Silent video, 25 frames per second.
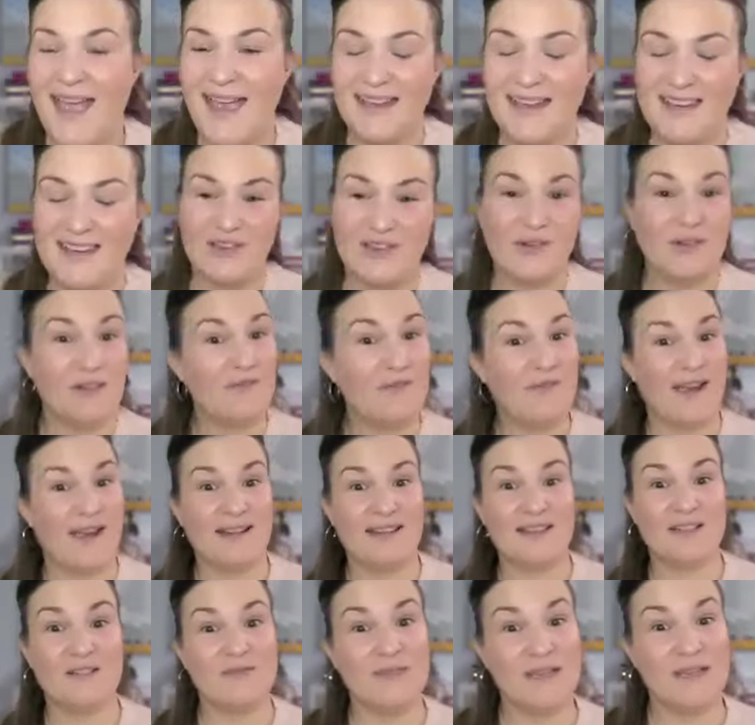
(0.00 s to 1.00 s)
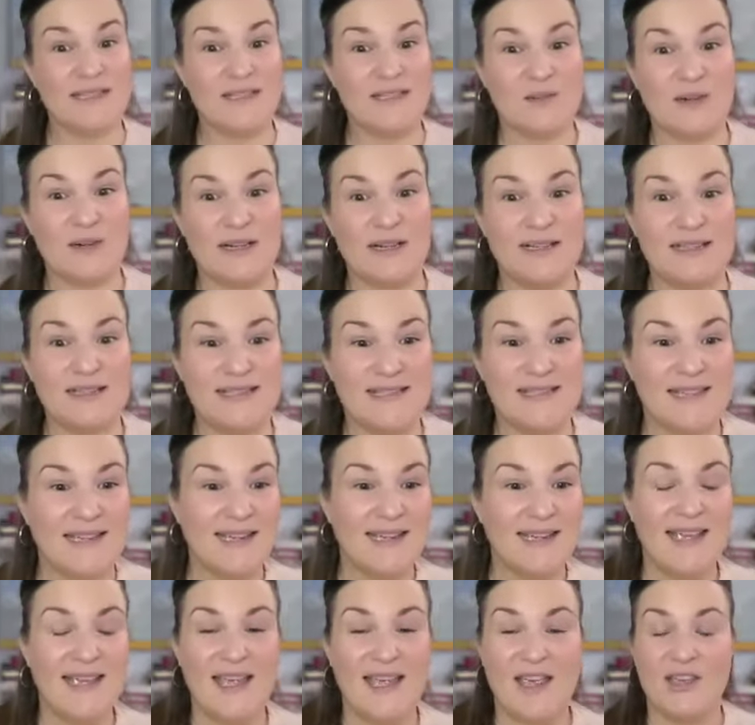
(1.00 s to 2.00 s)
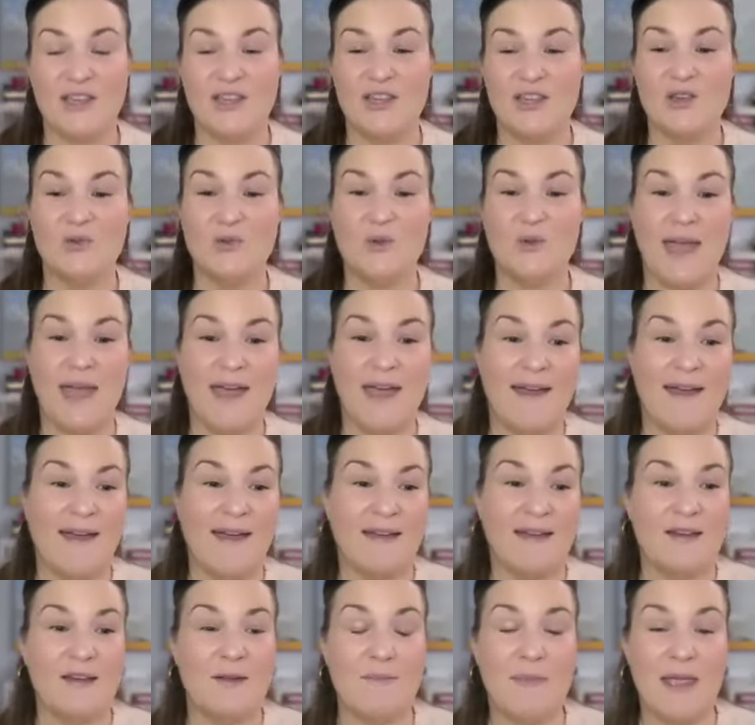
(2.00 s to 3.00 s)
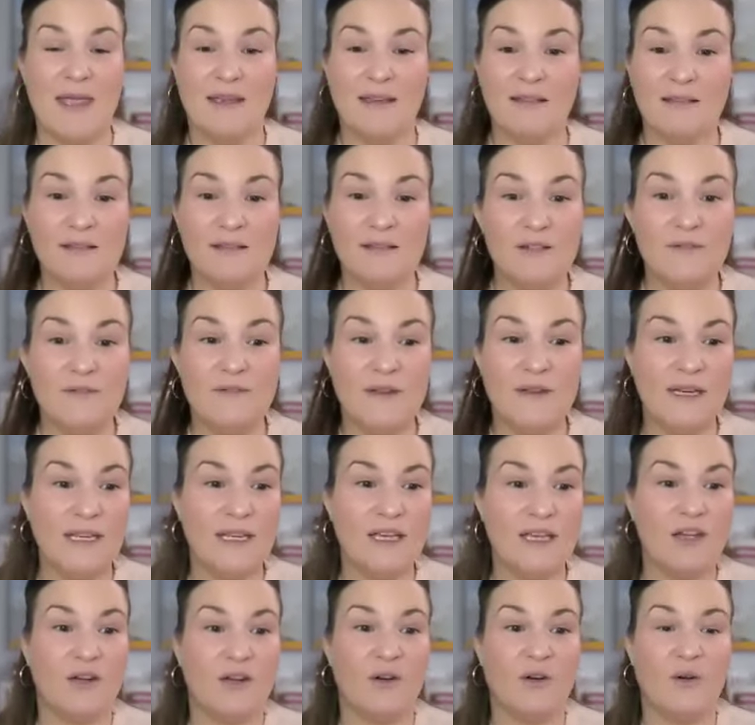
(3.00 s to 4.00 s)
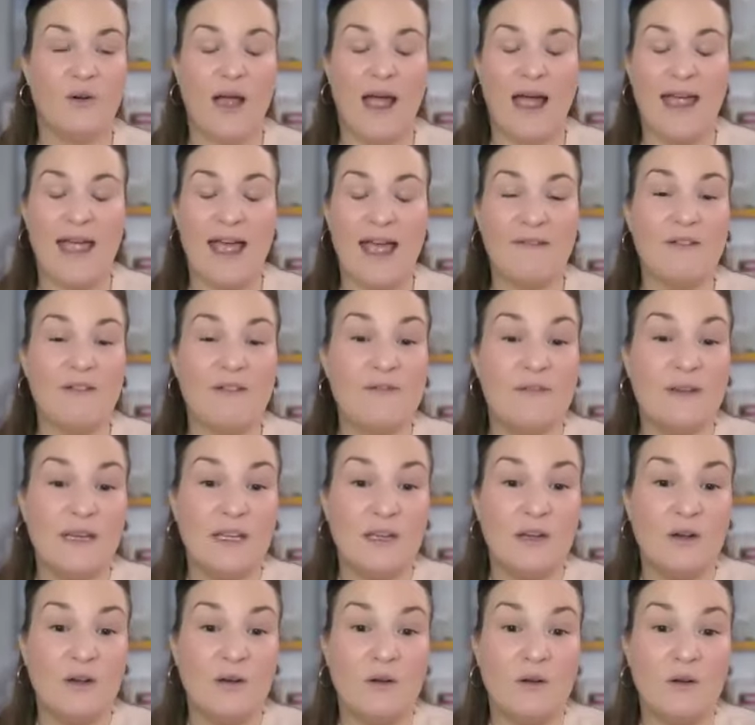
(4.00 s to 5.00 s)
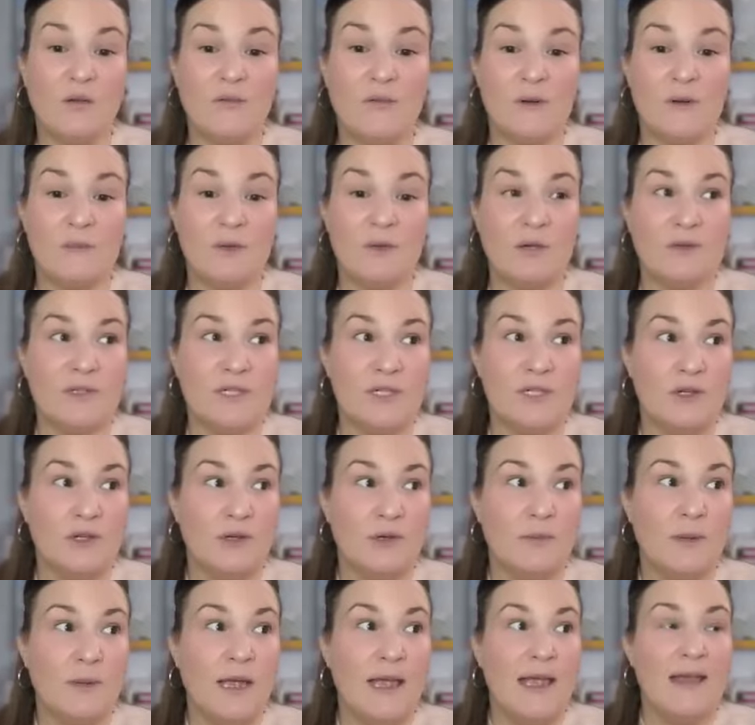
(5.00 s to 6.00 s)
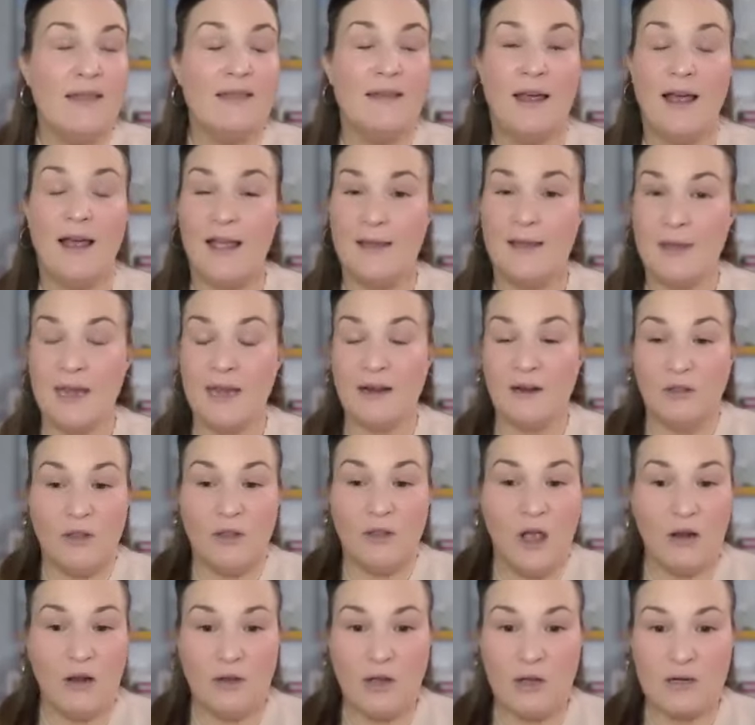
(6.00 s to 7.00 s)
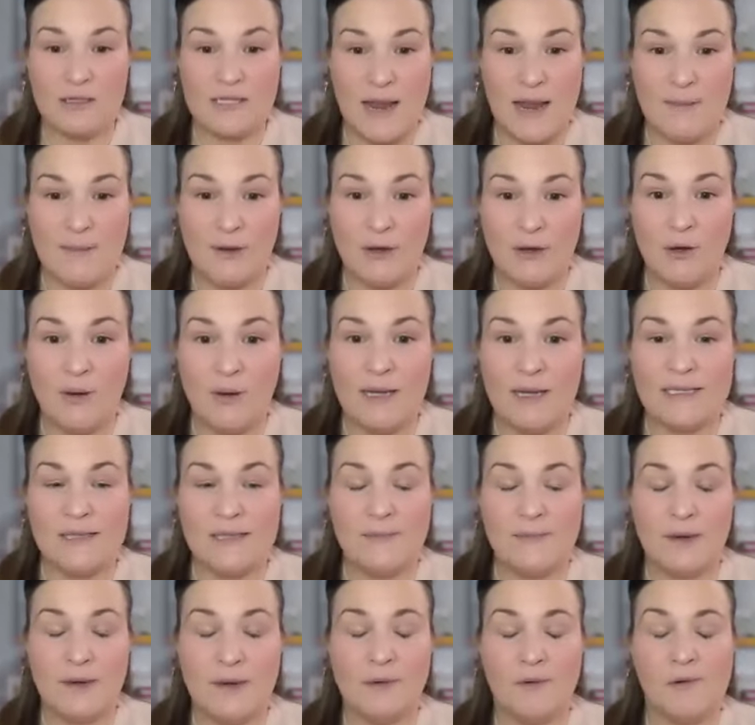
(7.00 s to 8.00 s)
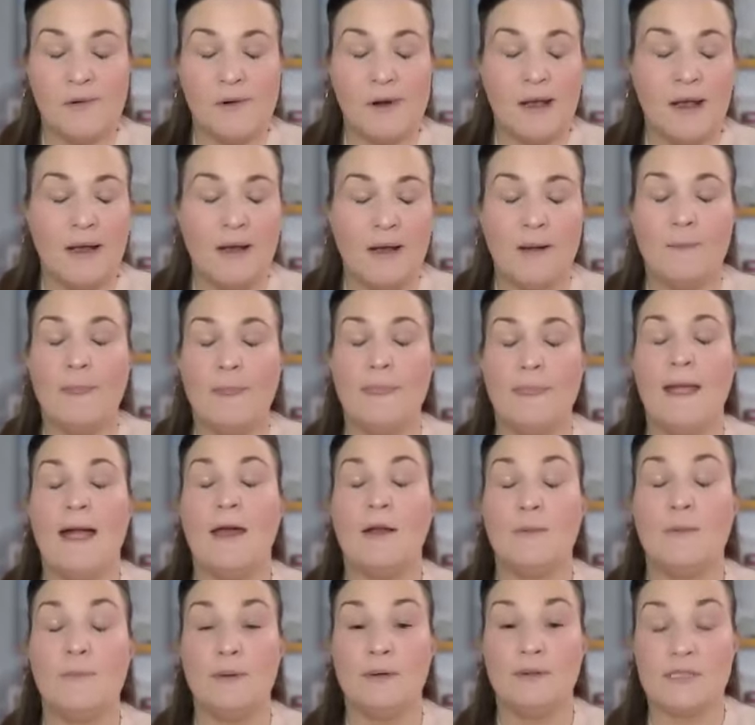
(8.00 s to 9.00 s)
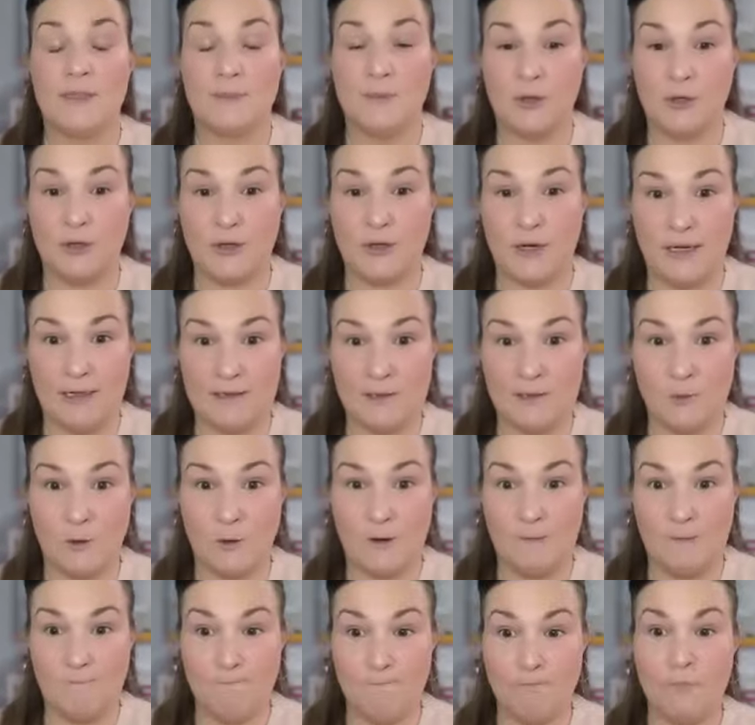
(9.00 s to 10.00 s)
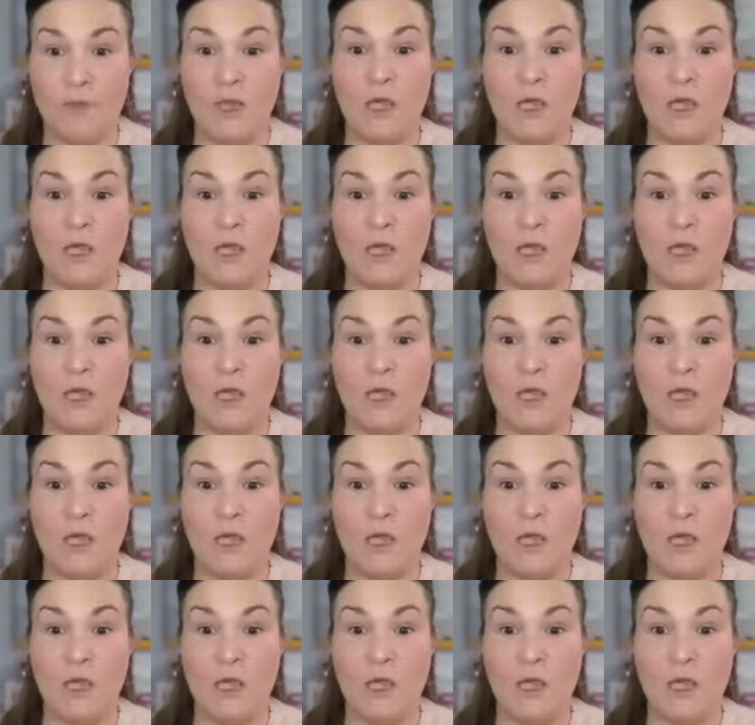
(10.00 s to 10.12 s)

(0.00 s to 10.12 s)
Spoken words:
and you can find a resource. You can make a little video. I have a video from YouTube that I made a long, long time ago. It's about how to build up your credit score.